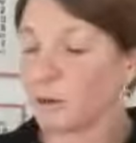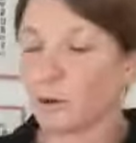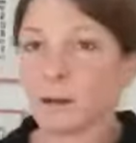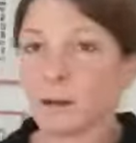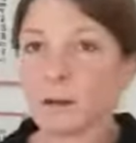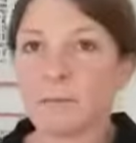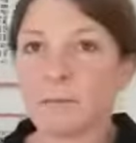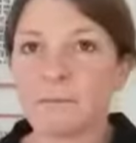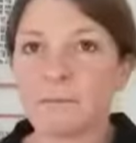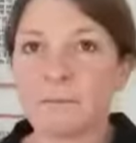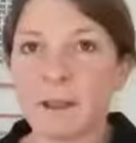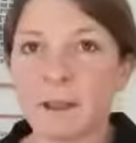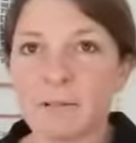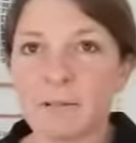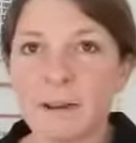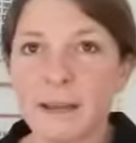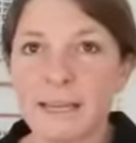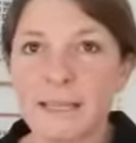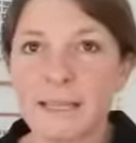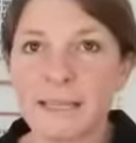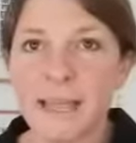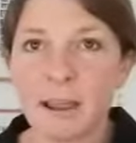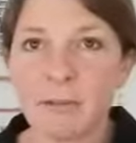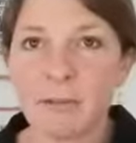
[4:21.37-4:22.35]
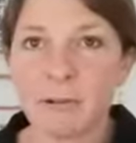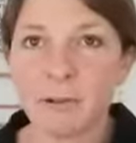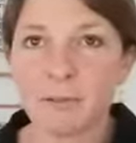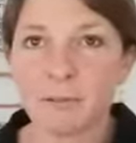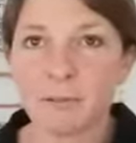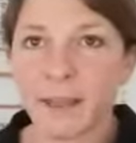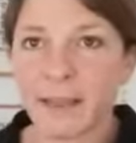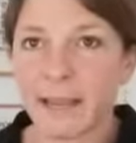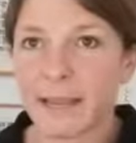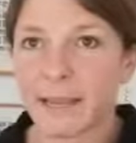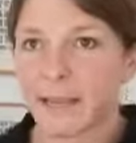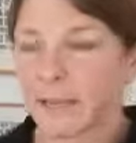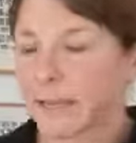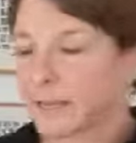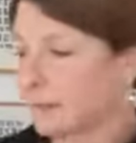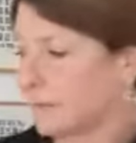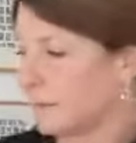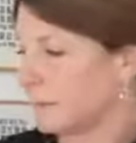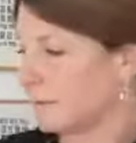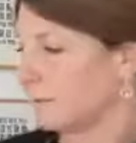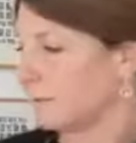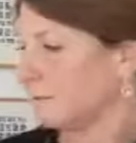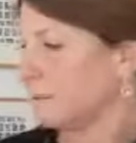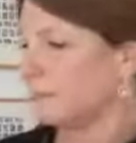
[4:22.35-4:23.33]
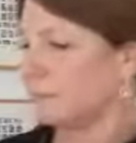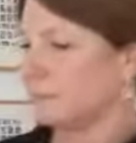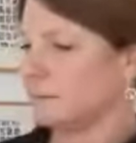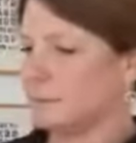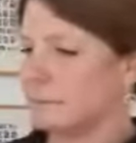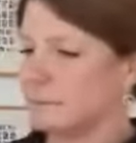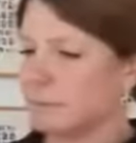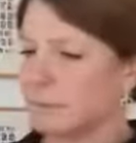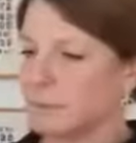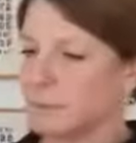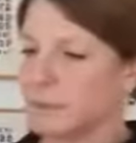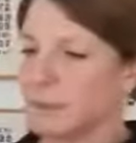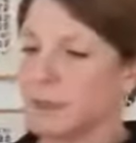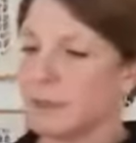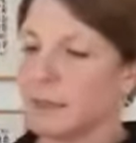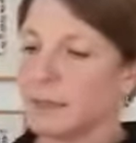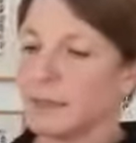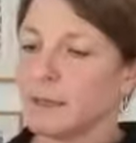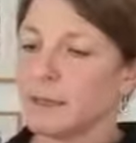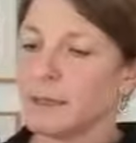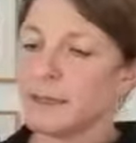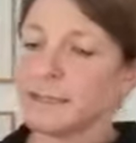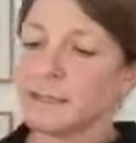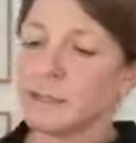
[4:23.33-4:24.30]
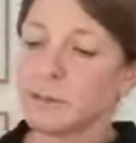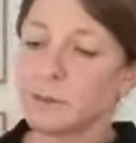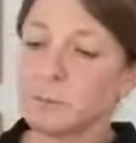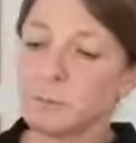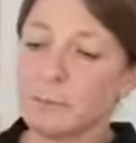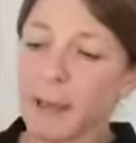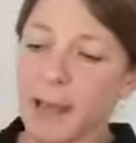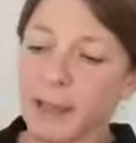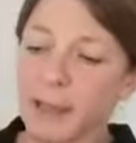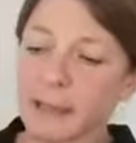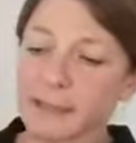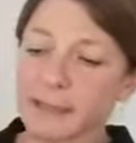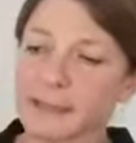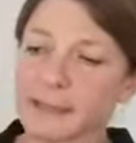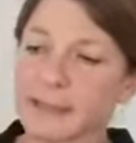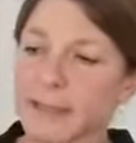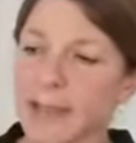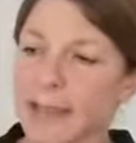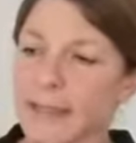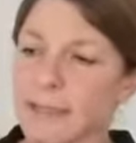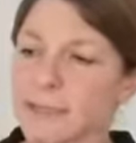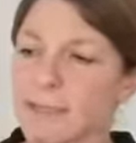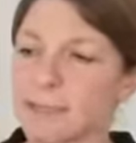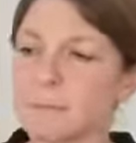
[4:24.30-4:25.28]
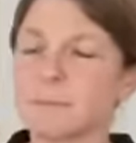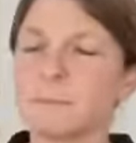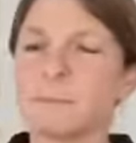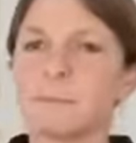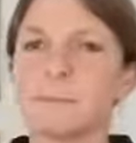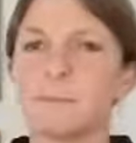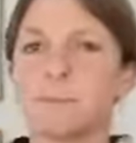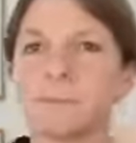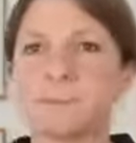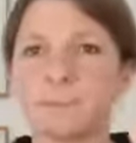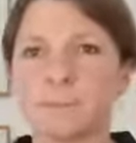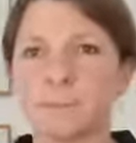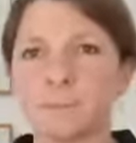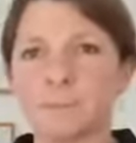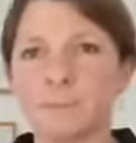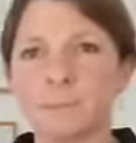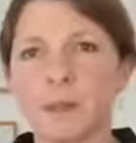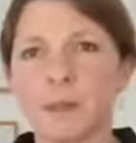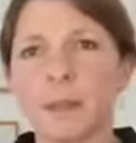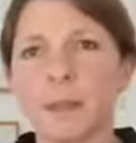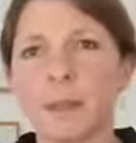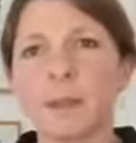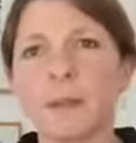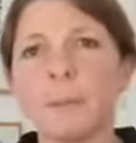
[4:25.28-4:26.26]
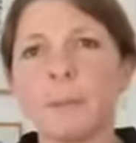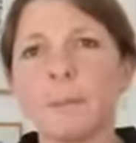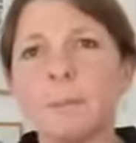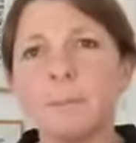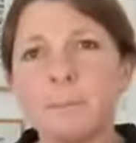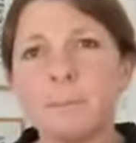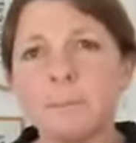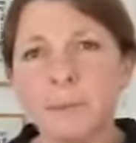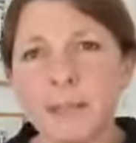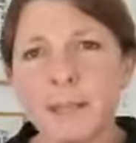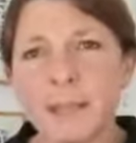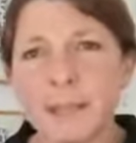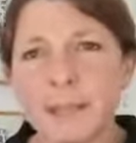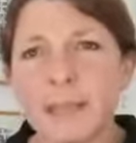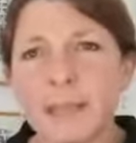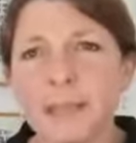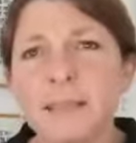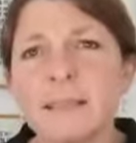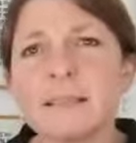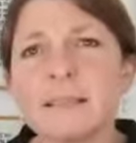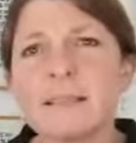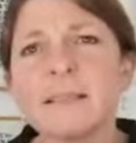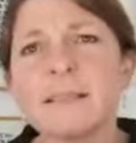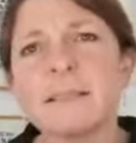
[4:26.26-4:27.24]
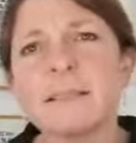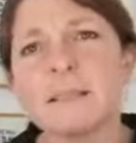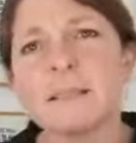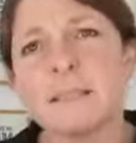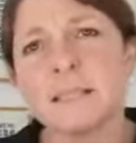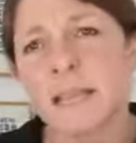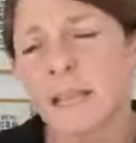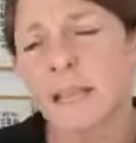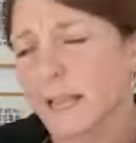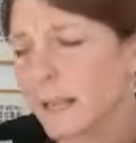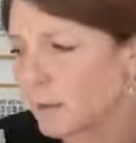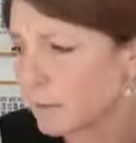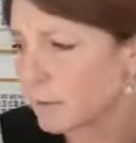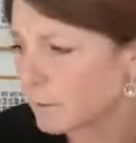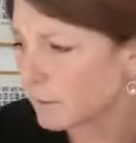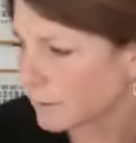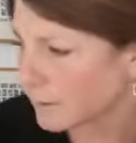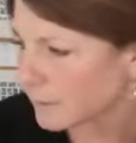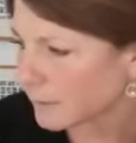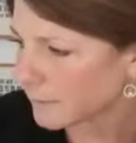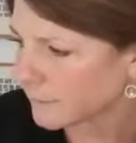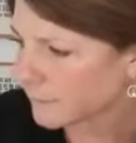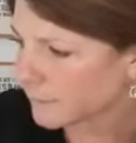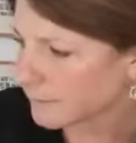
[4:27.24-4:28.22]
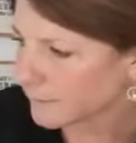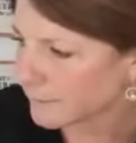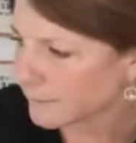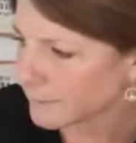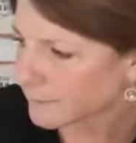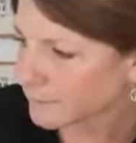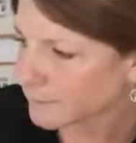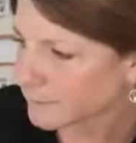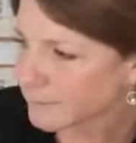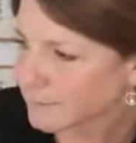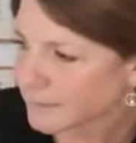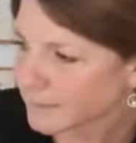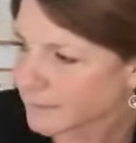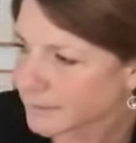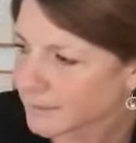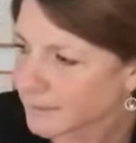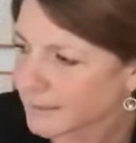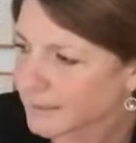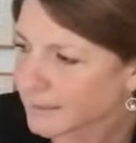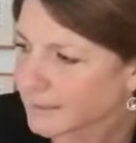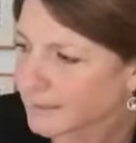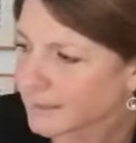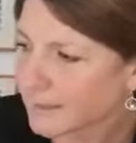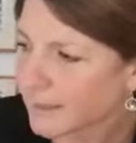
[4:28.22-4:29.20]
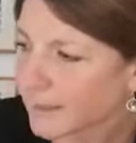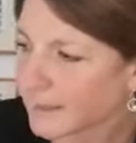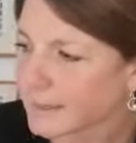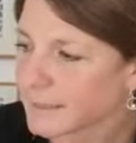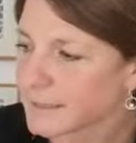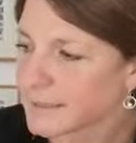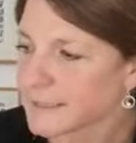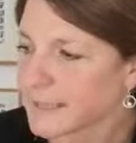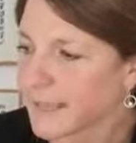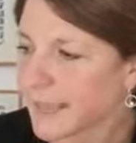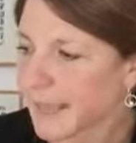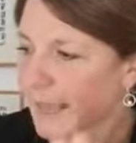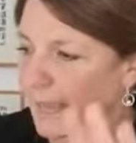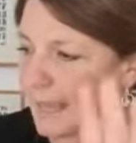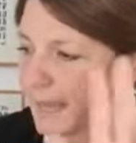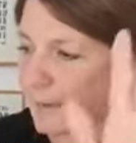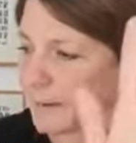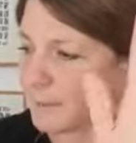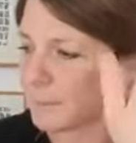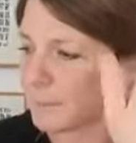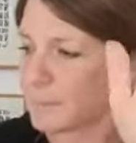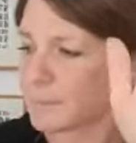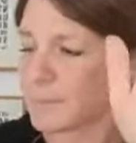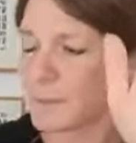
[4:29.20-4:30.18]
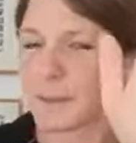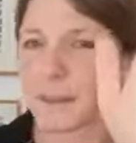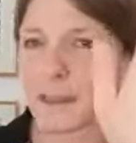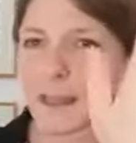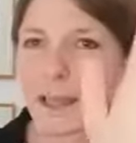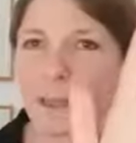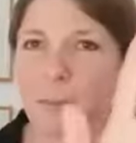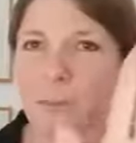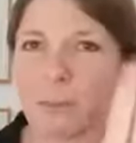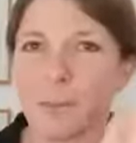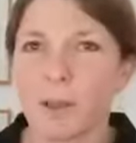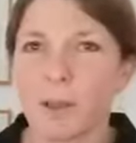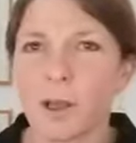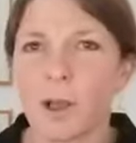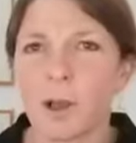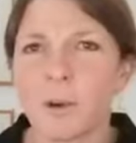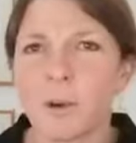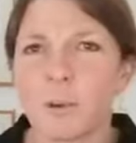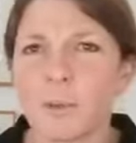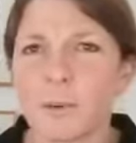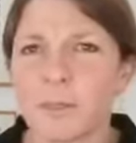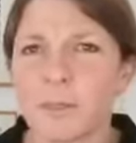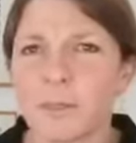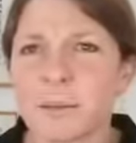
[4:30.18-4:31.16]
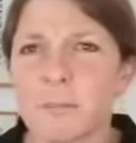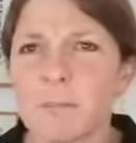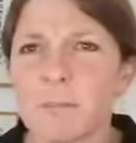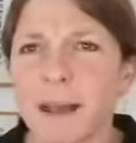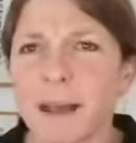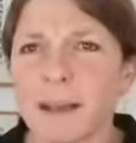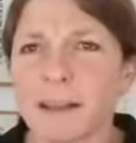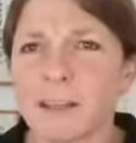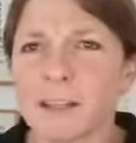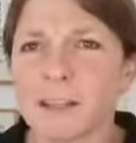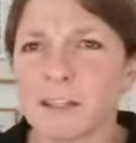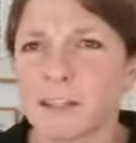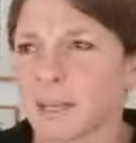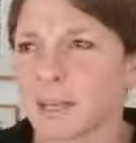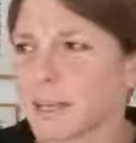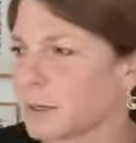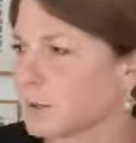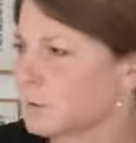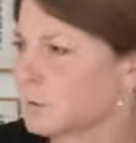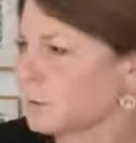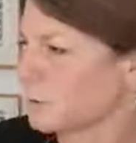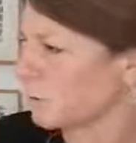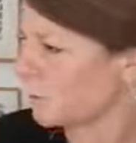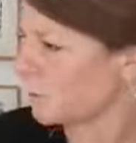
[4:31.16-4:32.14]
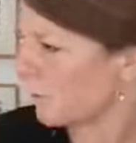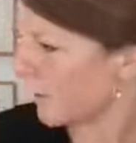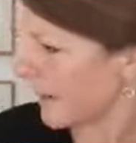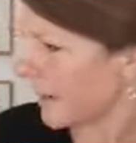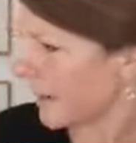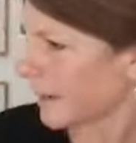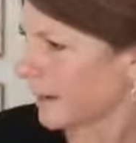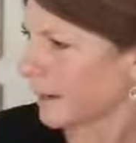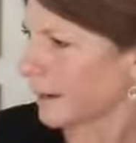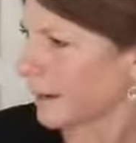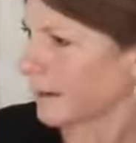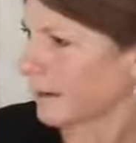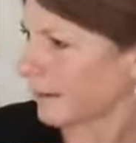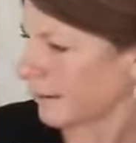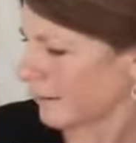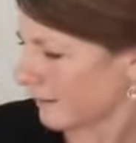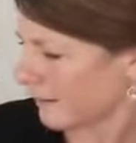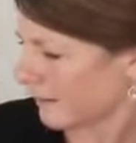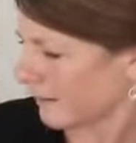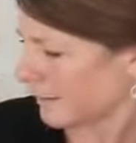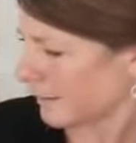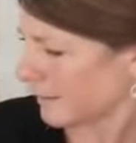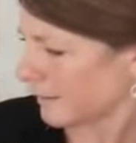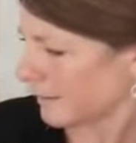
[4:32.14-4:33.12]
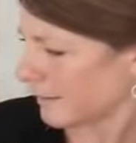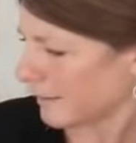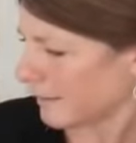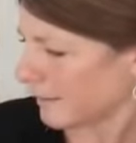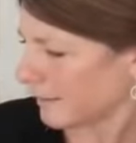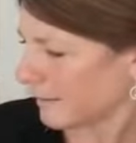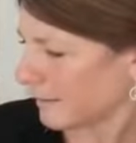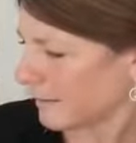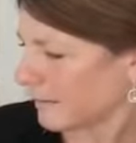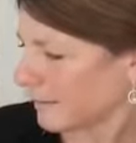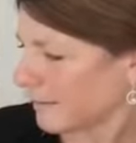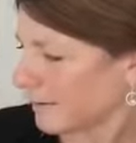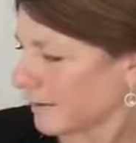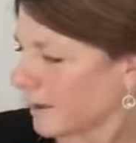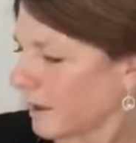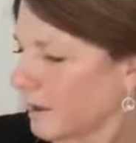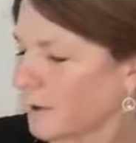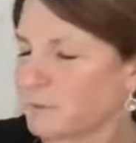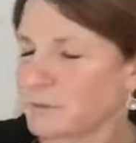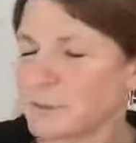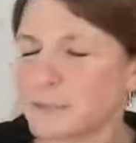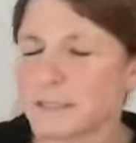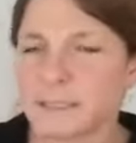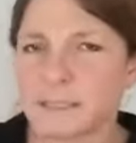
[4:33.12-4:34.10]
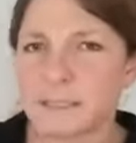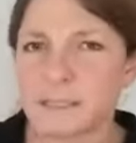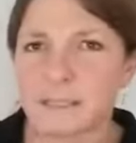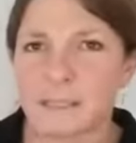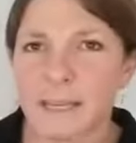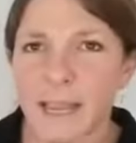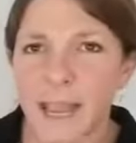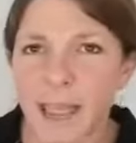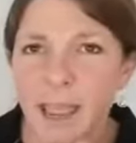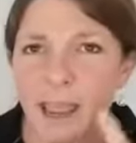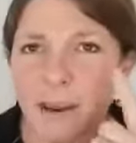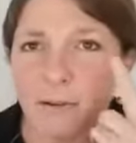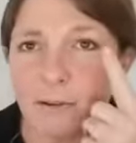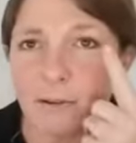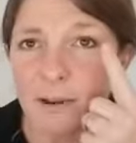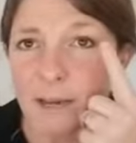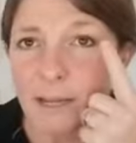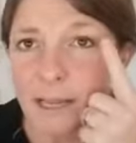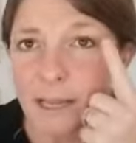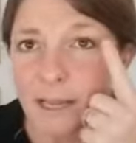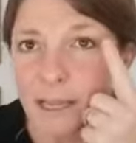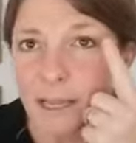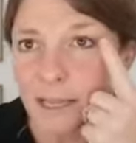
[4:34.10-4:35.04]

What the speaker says: look very terrifying. Till Max said, be still. And tamed them with a magic trick of staring